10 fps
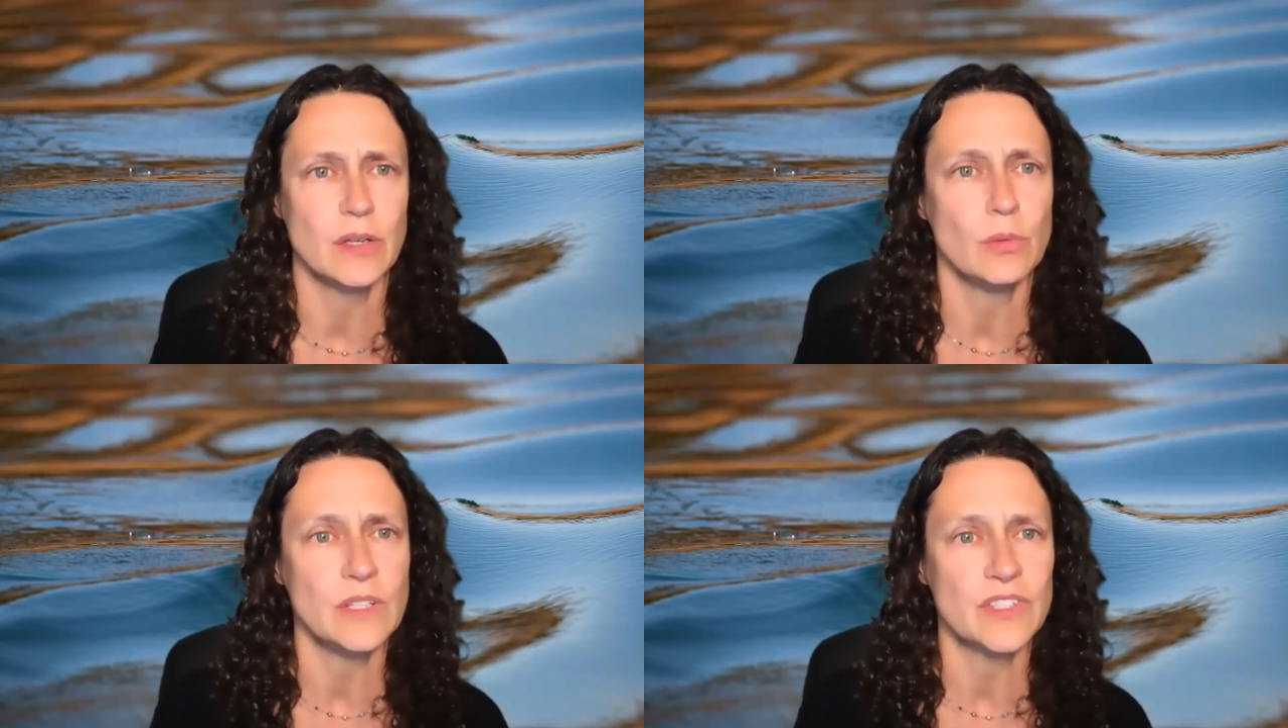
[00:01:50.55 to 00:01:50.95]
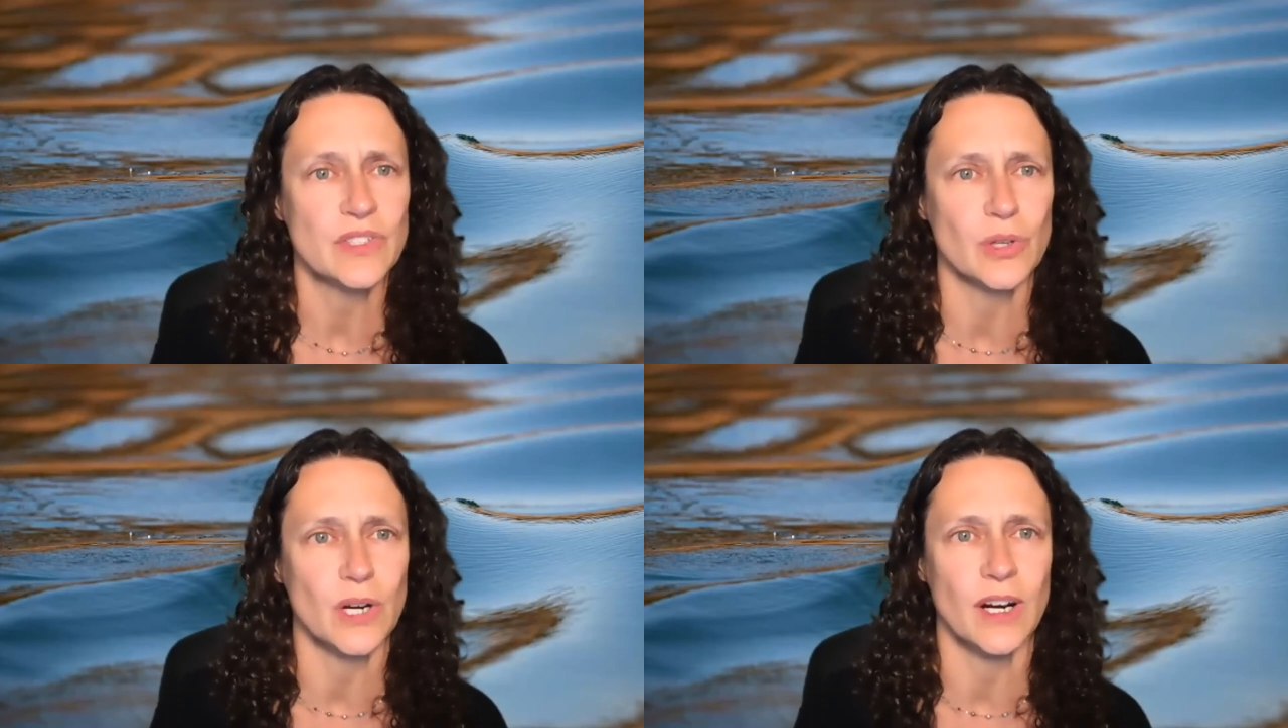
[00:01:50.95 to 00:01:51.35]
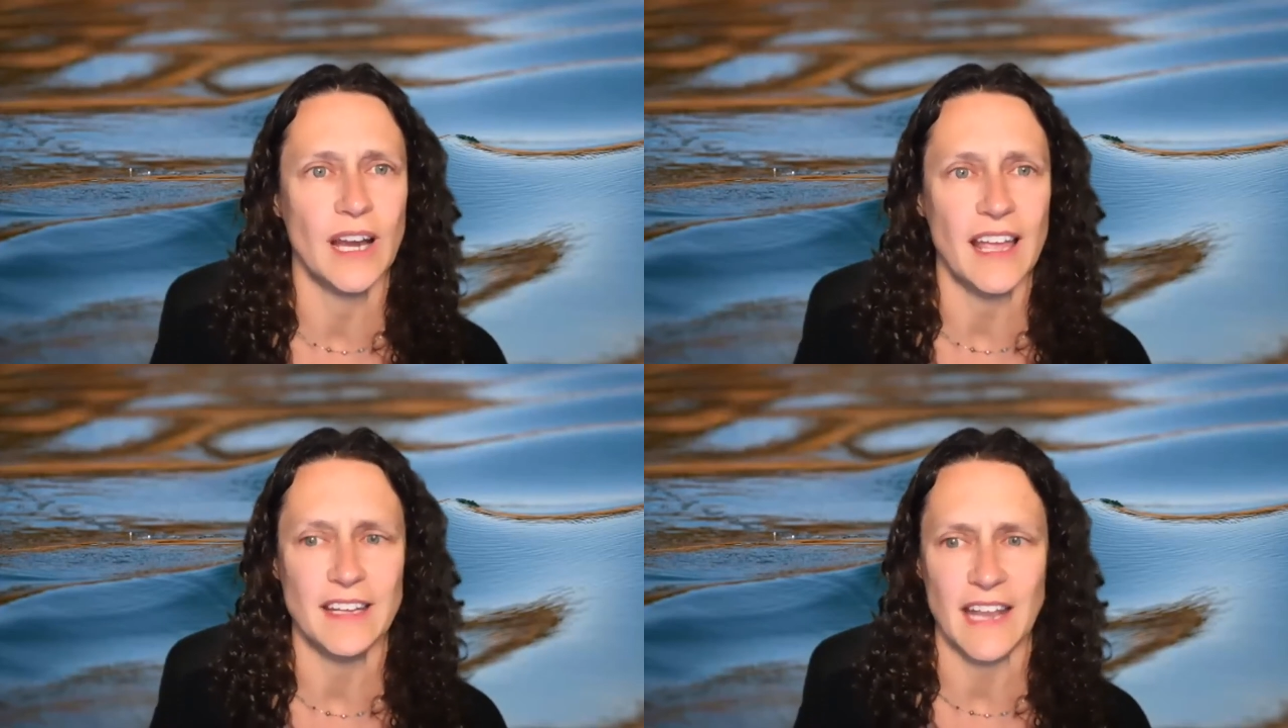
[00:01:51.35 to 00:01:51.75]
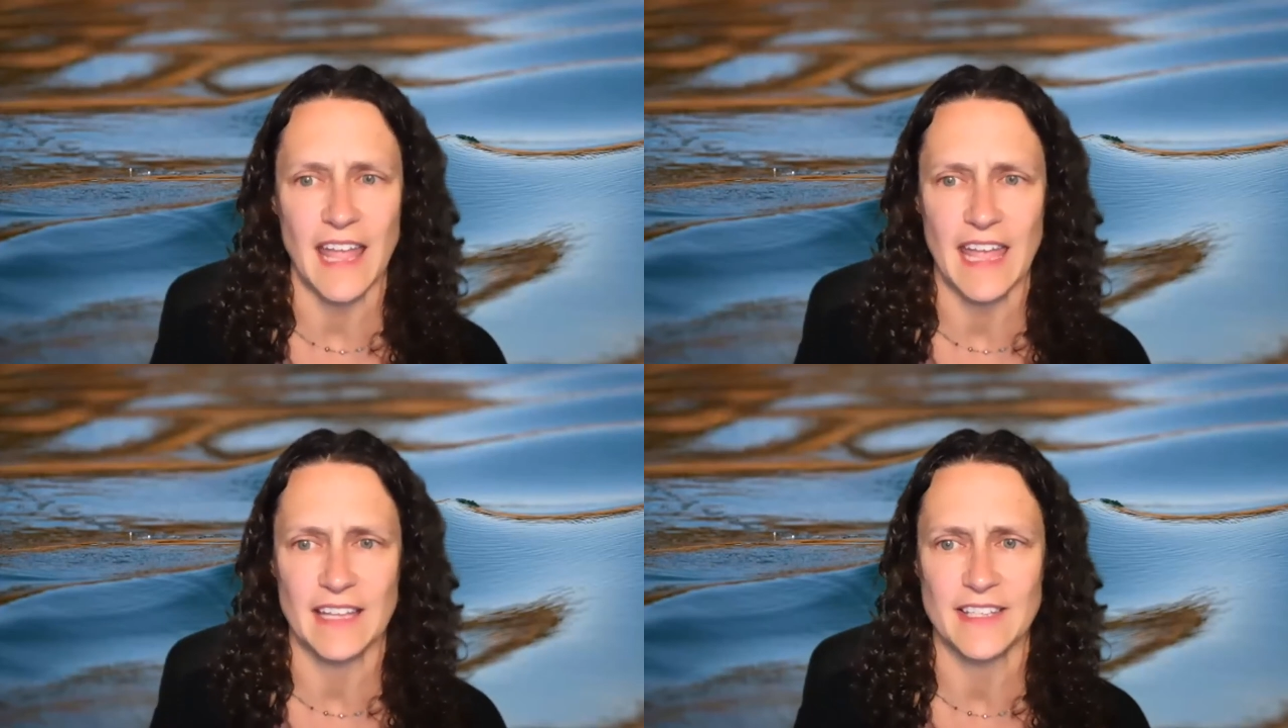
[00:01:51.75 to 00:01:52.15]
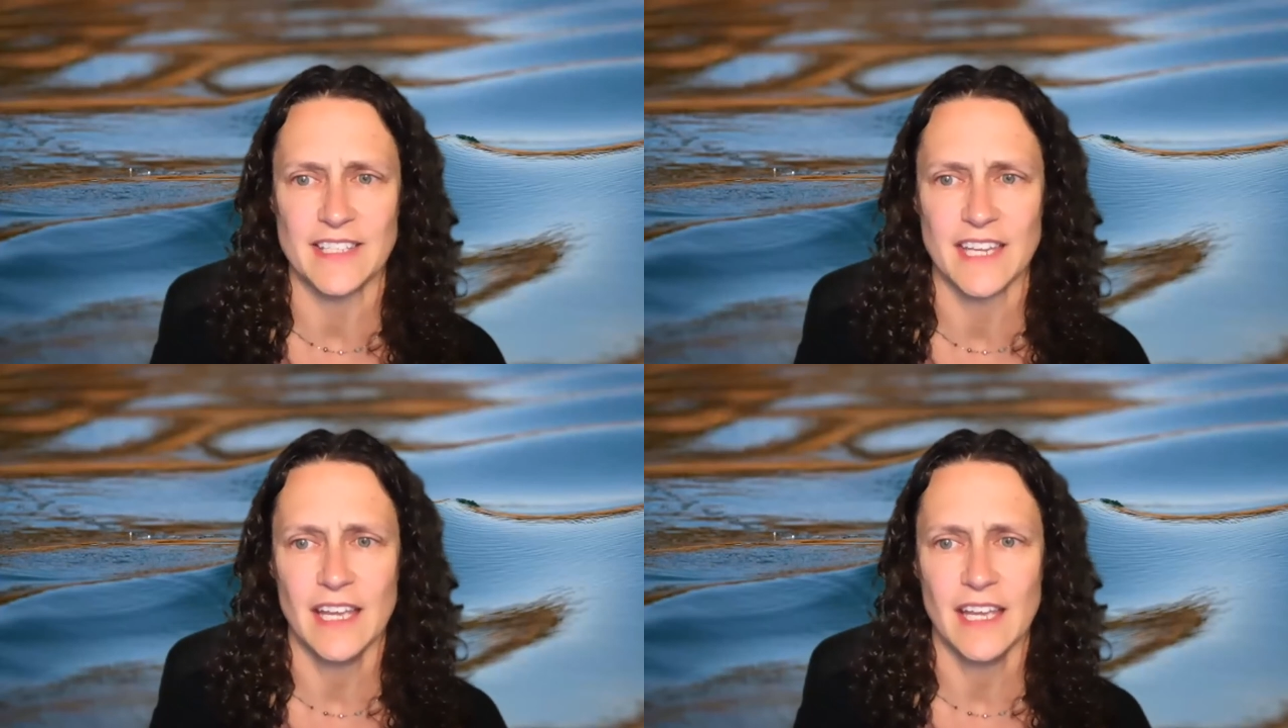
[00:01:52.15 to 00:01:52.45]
restore, and enhance